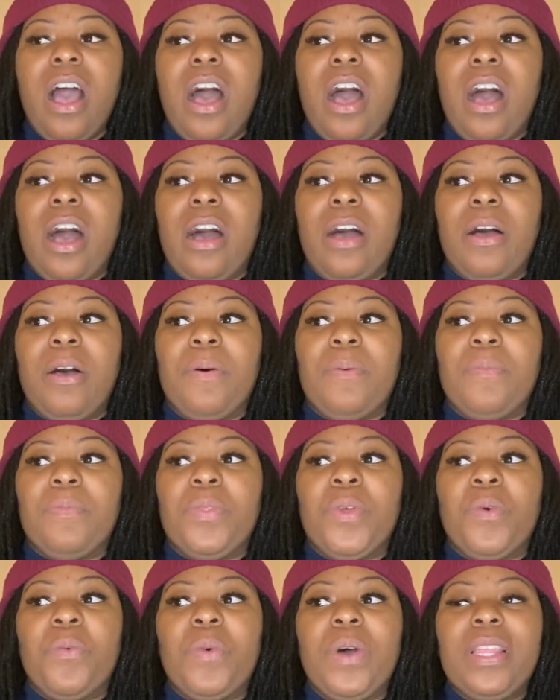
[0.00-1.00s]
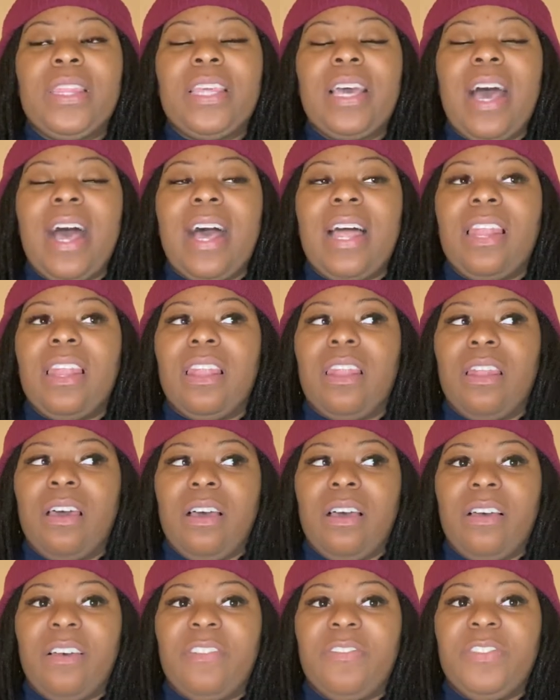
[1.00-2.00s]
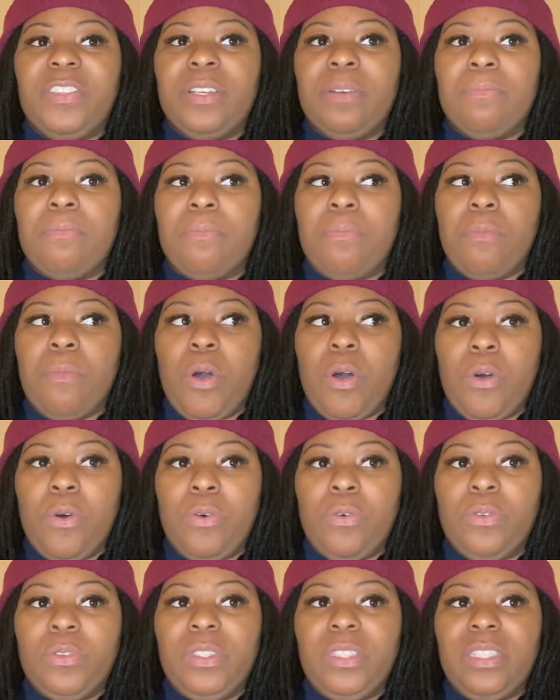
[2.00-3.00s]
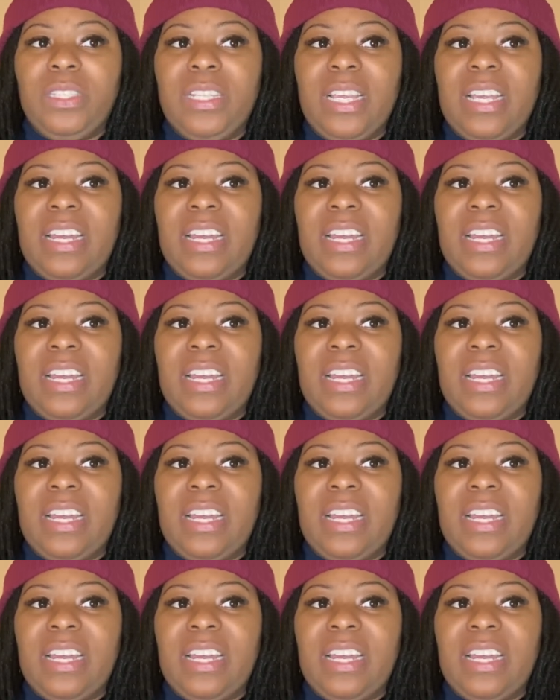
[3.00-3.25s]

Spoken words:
The one that I loved most